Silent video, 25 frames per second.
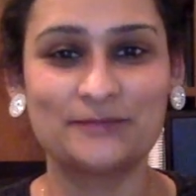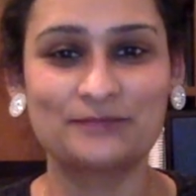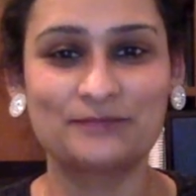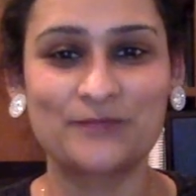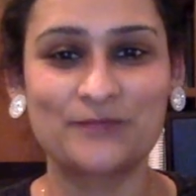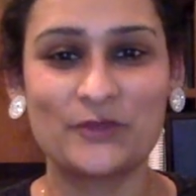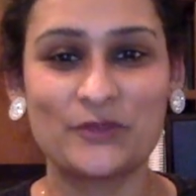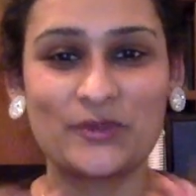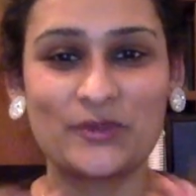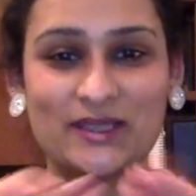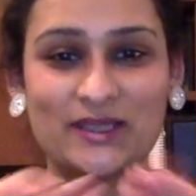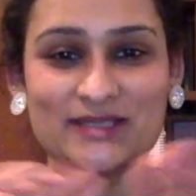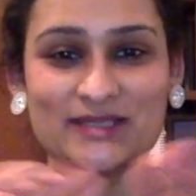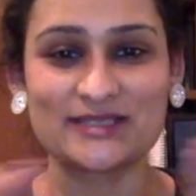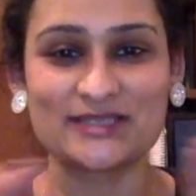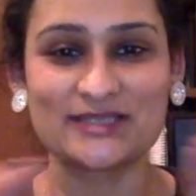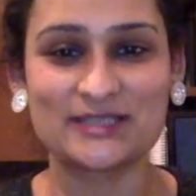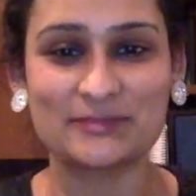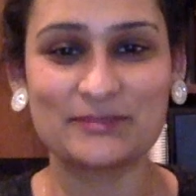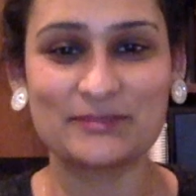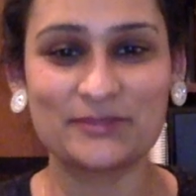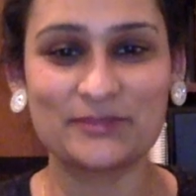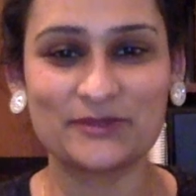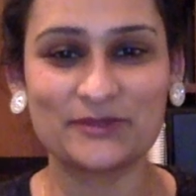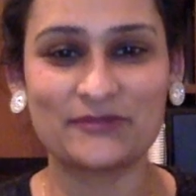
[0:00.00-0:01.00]
we can
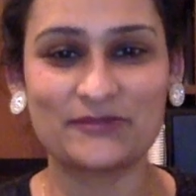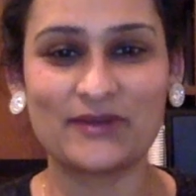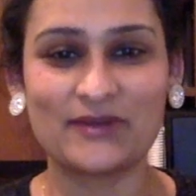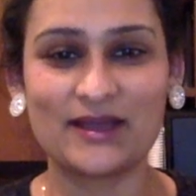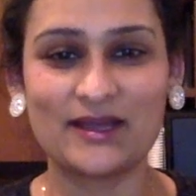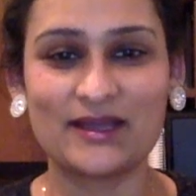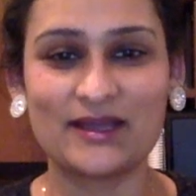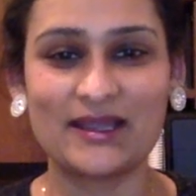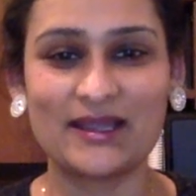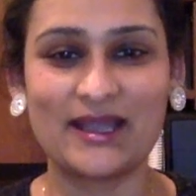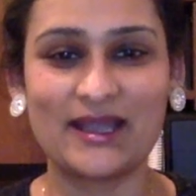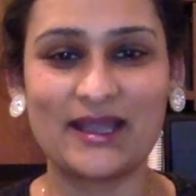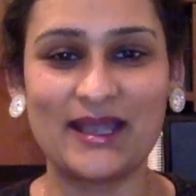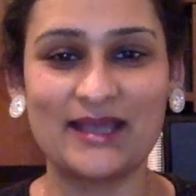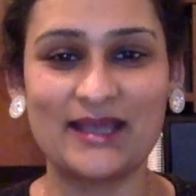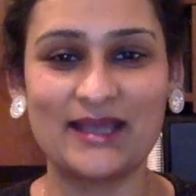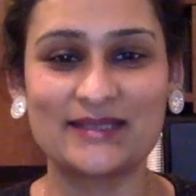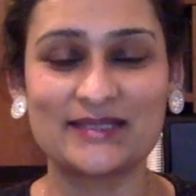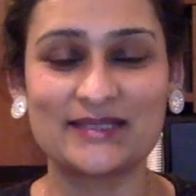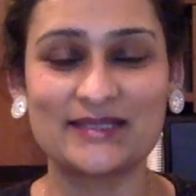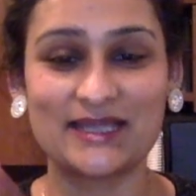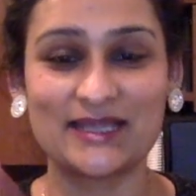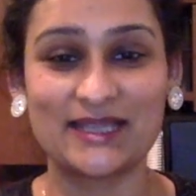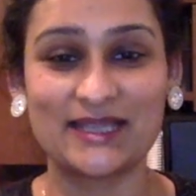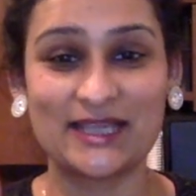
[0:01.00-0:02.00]
simplify and
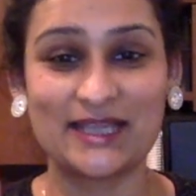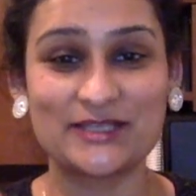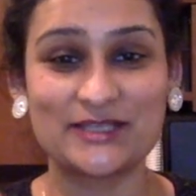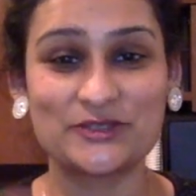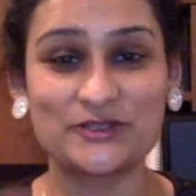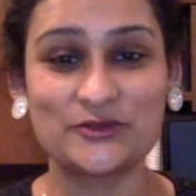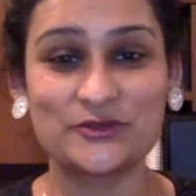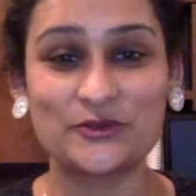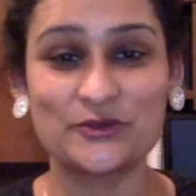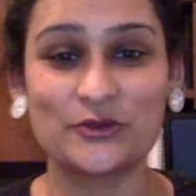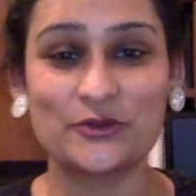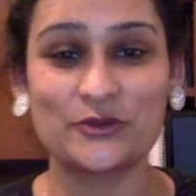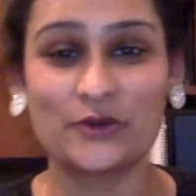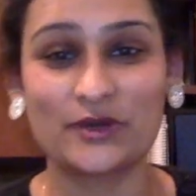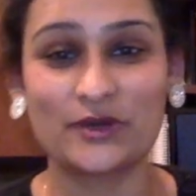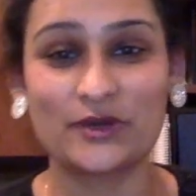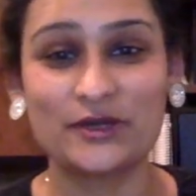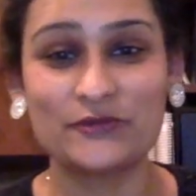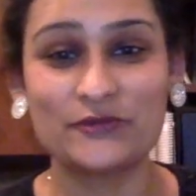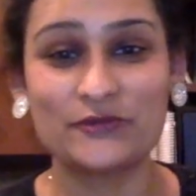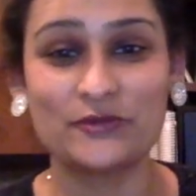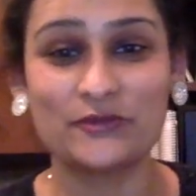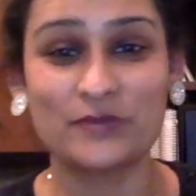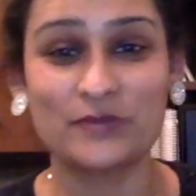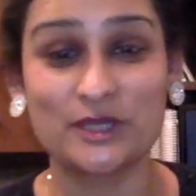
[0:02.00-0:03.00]
get you your
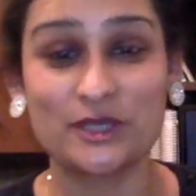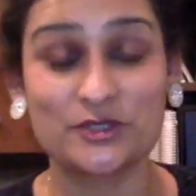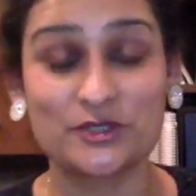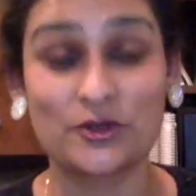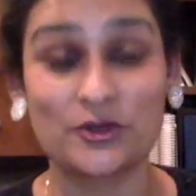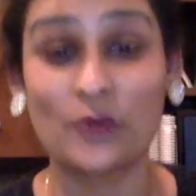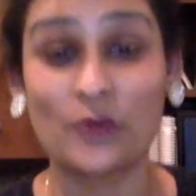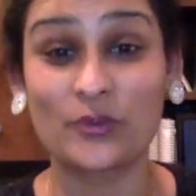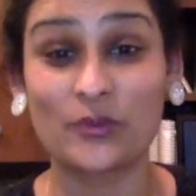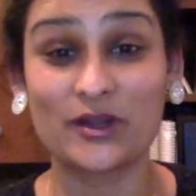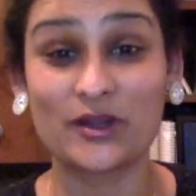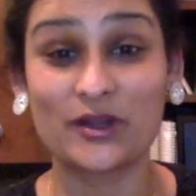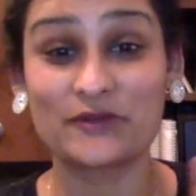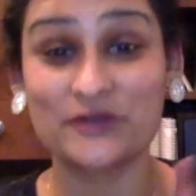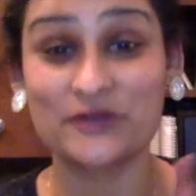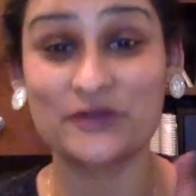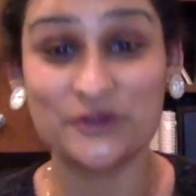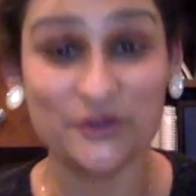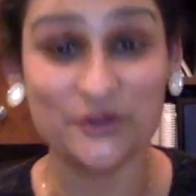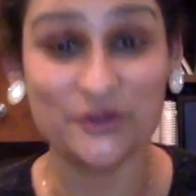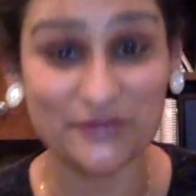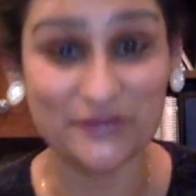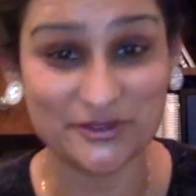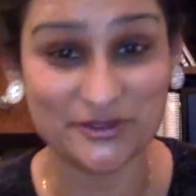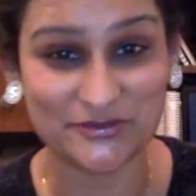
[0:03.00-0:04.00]
information or whatever
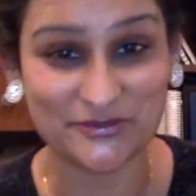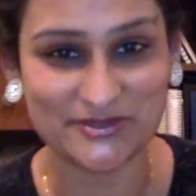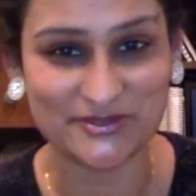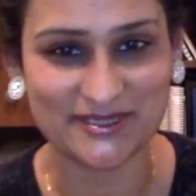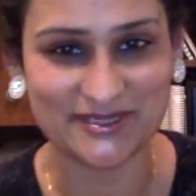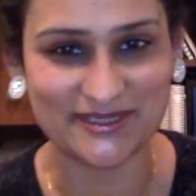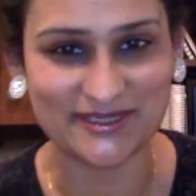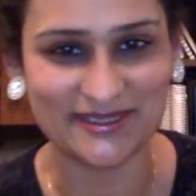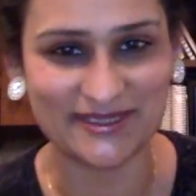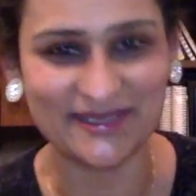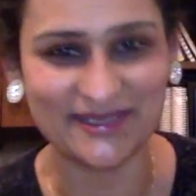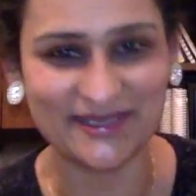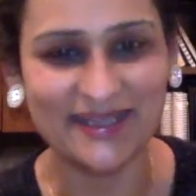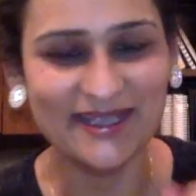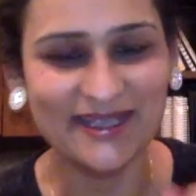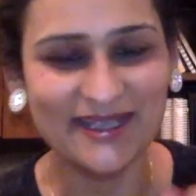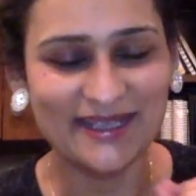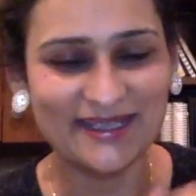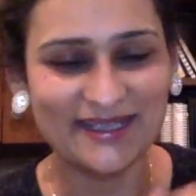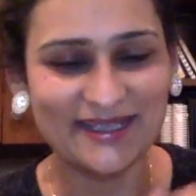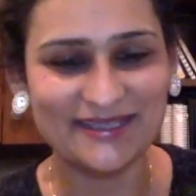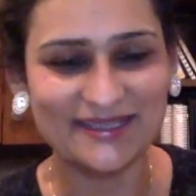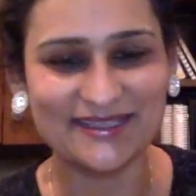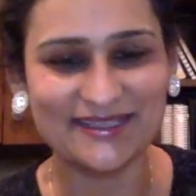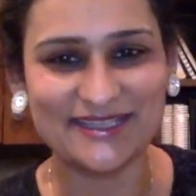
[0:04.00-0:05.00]
you're interested
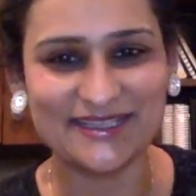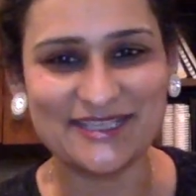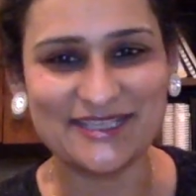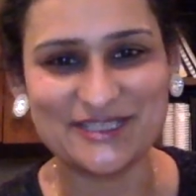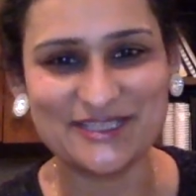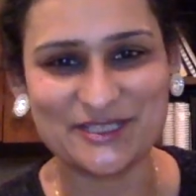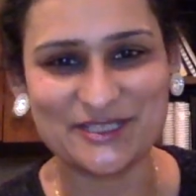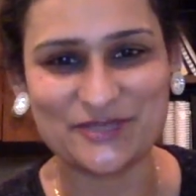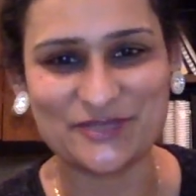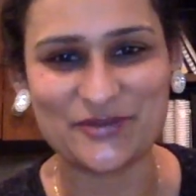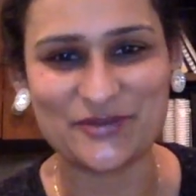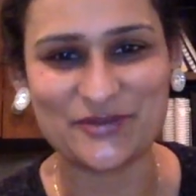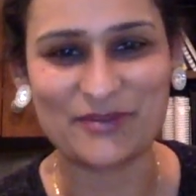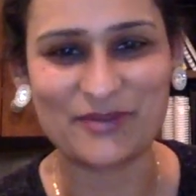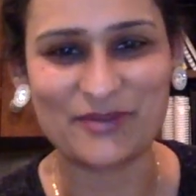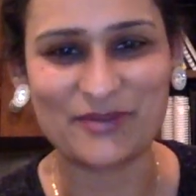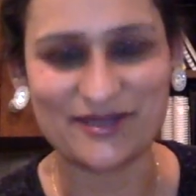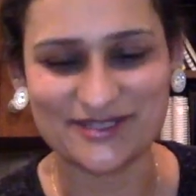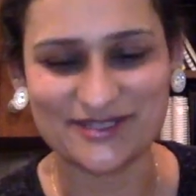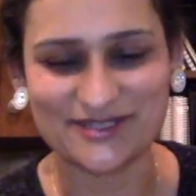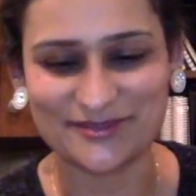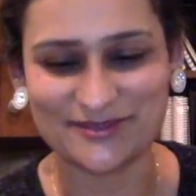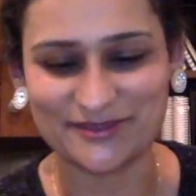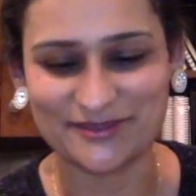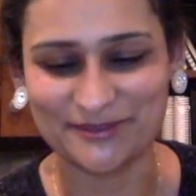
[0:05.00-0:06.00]
in the easiest way
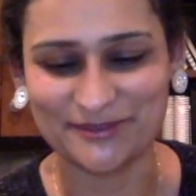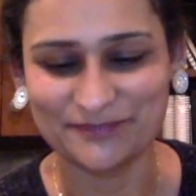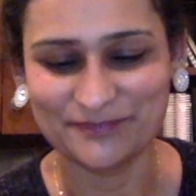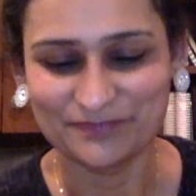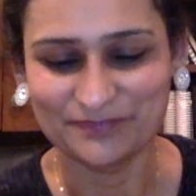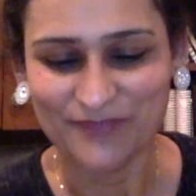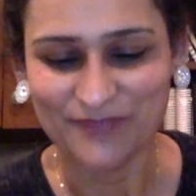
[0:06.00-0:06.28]
possible.